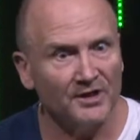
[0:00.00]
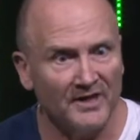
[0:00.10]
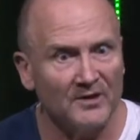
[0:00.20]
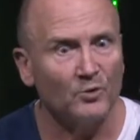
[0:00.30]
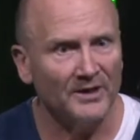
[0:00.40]
And
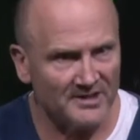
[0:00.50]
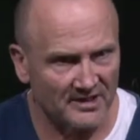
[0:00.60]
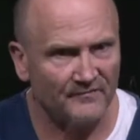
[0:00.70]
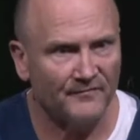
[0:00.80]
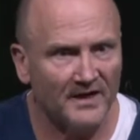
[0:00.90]
they run to
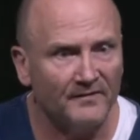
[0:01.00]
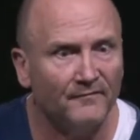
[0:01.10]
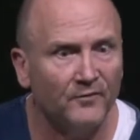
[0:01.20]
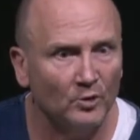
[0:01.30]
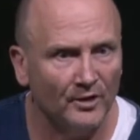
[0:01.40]
the front and
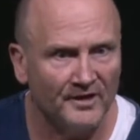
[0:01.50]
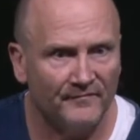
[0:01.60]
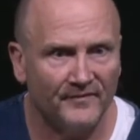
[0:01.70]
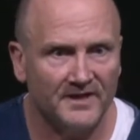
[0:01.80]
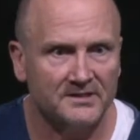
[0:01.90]
fall on their
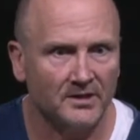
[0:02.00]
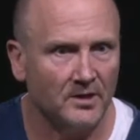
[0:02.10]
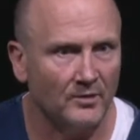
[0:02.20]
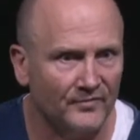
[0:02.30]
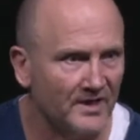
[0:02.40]
face. And I
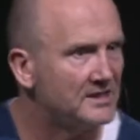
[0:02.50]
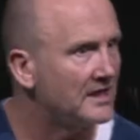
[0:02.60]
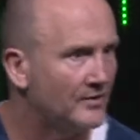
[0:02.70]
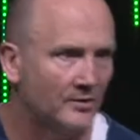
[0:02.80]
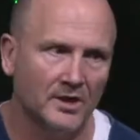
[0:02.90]
go, if they're
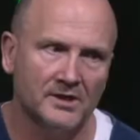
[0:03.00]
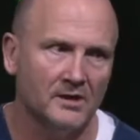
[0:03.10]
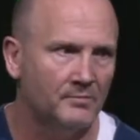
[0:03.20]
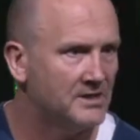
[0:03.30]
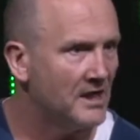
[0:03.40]
down there, I need
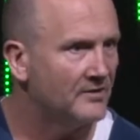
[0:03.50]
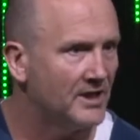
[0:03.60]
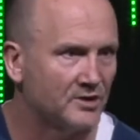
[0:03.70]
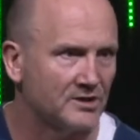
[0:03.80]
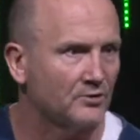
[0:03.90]
to be down there.
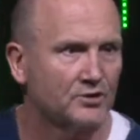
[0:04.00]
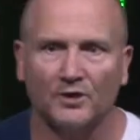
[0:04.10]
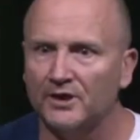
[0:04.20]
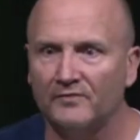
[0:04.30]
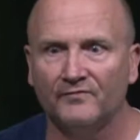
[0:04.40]
Because I was
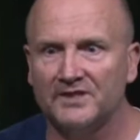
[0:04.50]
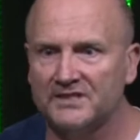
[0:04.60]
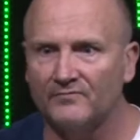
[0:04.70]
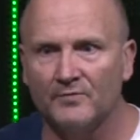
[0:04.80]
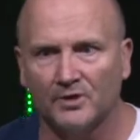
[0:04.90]
trying to
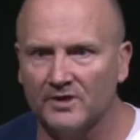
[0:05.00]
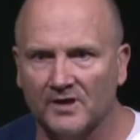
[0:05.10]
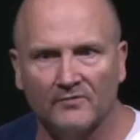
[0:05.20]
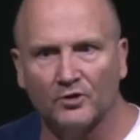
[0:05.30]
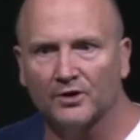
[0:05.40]
convince everybody
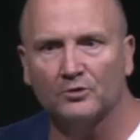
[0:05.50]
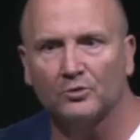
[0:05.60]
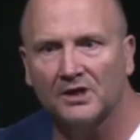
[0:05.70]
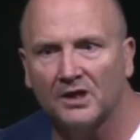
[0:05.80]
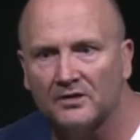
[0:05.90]
that I've got it
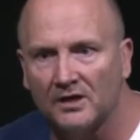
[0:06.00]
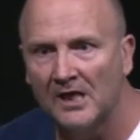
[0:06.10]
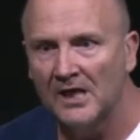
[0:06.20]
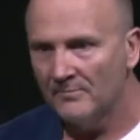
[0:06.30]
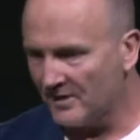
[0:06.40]
all together.
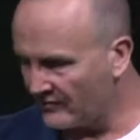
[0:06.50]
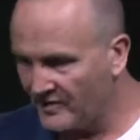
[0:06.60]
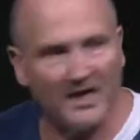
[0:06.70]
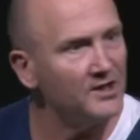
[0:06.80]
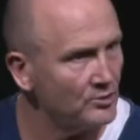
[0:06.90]
But if
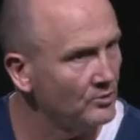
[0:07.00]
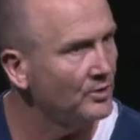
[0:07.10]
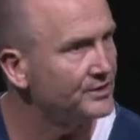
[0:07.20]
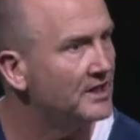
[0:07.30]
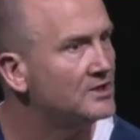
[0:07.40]
they're doing
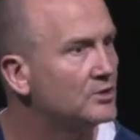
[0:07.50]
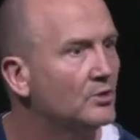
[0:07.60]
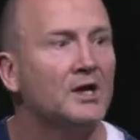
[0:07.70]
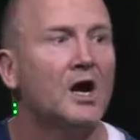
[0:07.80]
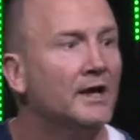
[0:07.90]
what they're
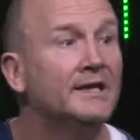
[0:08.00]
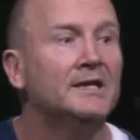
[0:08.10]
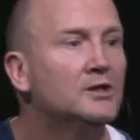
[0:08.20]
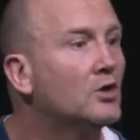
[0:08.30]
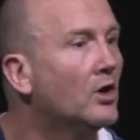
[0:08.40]
doing, I
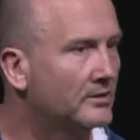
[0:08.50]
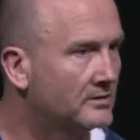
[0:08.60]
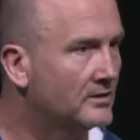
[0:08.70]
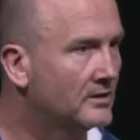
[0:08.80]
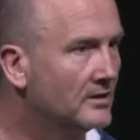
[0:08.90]
need God.
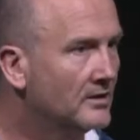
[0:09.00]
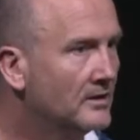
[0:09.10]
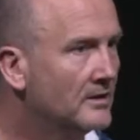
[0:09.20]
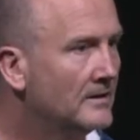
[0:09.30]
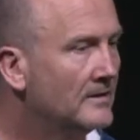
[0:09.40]

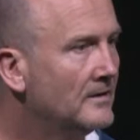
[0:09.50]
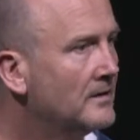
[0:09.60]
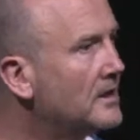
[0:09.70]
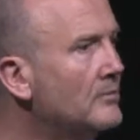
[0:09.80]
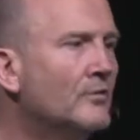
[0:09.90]

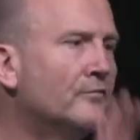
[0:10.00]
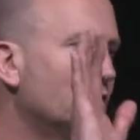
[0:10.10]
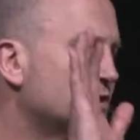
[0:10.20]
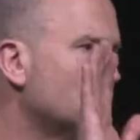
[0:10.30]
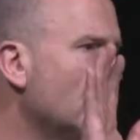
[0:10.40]
Come on,
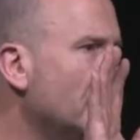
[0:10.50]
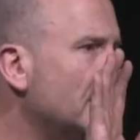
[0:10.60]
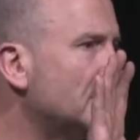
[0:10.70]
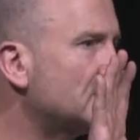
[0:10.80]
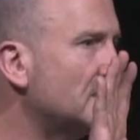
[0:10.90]
folks. Am I
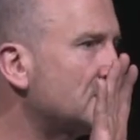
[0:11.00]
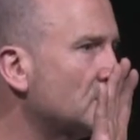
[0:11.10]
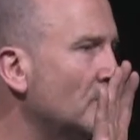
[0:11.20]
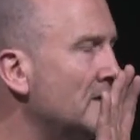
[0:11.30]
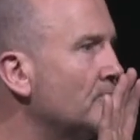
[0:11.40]
making sense
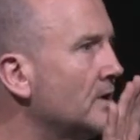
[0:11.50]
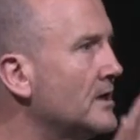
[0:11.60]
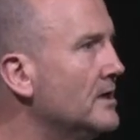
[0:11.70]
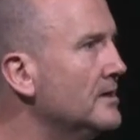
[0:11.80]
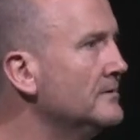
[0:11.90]
to anybody
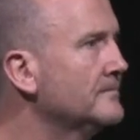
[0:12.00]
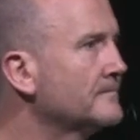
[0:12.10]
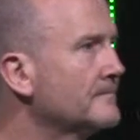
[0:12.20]
here?